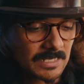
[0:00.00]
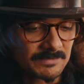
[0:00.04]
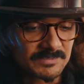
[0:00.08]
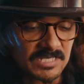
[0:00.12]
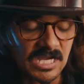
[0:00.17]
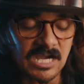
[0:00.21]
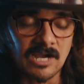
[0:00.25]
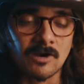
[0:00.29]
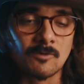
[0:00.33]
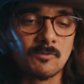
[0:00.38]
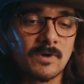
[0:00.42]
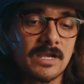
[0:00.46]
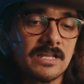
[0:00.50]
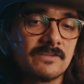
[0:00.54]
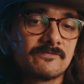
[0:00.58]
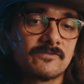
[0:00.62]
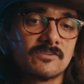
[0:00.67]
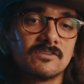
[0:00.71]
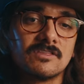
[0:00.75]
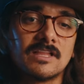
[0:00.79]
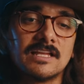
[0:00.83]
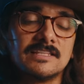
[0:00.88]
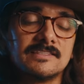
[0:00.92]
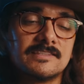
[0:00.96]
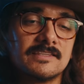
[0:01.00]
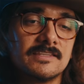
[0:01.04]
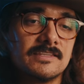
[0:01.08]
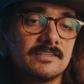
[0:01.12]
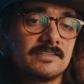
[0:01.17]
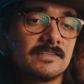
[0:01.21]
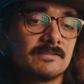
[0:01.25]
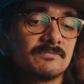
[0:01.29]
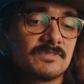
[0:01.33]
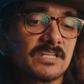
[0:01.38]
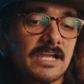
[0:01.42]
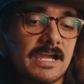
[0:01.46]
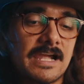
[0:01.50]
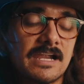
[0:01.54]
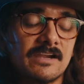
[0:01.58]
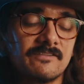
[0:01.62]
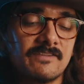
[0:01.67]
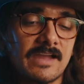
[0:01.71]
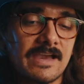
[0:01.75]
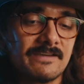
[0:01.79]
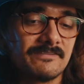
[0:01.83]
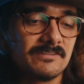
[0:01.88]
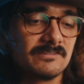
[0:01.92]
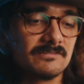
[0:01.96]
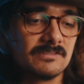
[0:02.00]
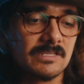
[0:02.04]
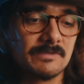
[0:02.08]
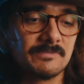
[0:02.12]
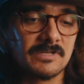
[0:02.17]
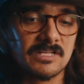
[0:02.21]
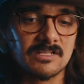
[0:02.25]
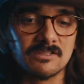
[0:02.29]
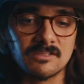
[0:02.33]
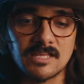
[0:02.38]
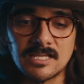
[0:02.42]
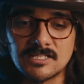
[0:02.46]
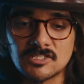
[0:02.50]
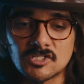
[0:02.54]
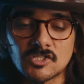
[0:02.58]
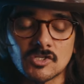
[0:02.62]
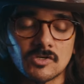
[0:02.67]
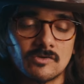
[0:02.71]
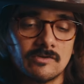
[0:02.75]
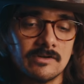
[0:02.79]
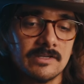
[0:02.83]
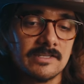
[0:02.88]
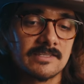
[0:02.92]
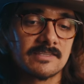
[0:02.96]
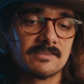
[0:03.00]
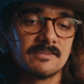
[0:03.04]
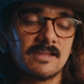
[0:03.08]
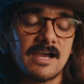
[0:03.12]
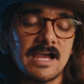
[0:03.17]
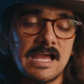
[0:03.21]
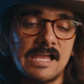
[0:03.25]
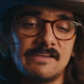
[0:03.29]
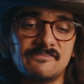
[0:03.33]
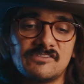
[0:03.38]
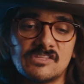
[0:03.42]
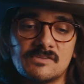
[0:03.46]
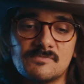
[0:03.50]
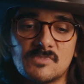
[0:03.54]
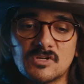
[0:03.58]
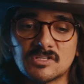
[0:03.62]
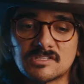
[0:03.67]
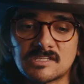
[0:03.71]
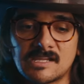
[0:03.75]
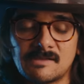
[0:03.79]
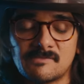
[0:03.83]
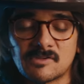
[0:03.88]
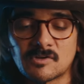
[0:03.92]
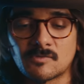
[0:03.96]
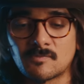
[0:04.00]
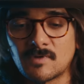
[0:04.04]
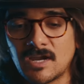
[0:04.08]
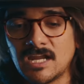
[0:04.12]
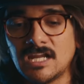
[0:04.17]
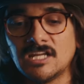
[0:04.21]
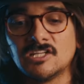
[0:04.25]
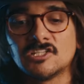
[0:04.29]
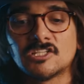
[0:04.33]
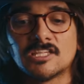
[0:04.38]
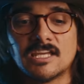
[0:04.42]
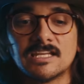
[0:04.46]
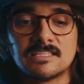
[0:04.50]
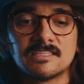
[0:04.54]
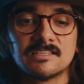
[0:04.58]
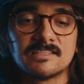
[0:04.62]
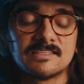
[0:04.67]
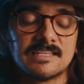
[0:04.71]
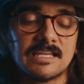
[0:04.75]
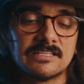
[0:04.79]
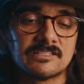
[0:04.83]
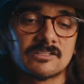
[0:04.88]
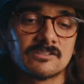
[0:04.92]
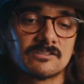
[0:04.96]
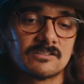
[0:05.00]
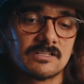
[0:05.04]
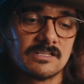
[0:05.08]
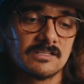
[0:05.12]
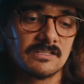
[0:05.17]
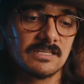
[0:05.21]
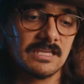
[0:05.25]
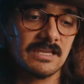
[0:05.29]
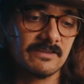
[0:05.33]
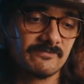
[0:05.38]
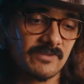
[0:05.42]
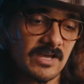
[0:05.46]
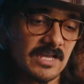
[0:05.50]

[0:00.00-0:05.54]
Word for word: I'm tired of waiting for lenses. I'm tired of having limited lens choice, not having the most dynamic range that the sensor can give